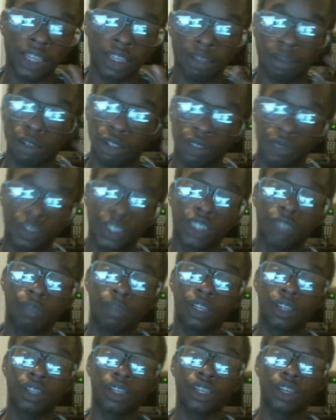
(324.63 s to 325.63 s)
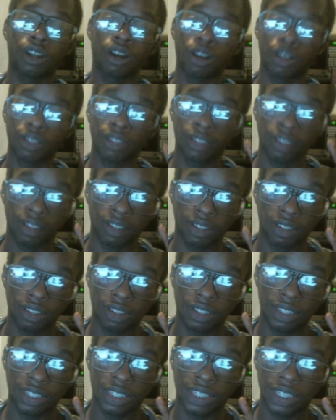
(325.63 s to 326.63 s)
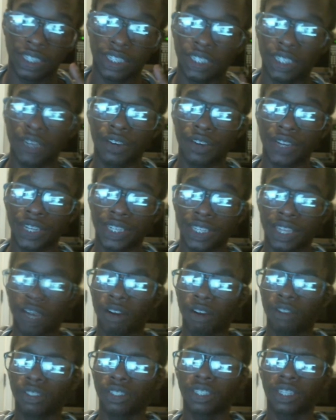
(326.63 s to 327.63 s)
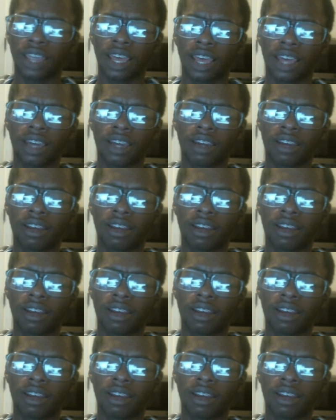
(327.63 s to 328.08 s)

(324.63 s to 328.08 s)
the most visibility are the series that are just like,